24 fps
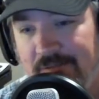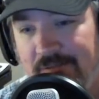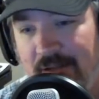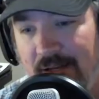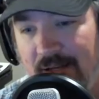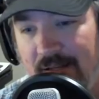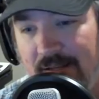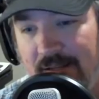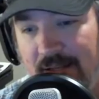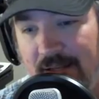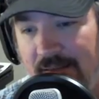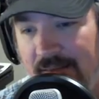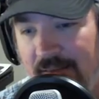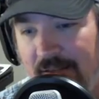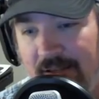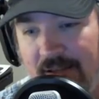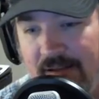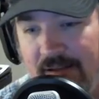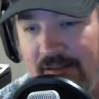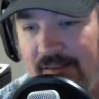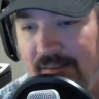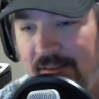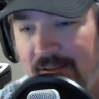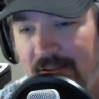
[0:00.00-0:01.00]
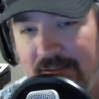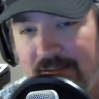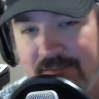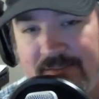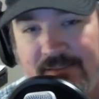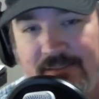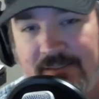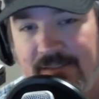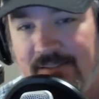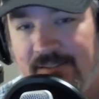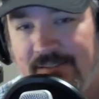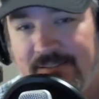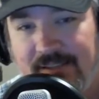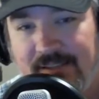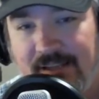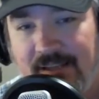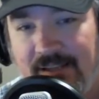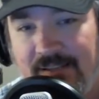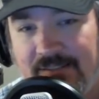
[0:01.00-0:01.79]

I can't think anything else I need to say.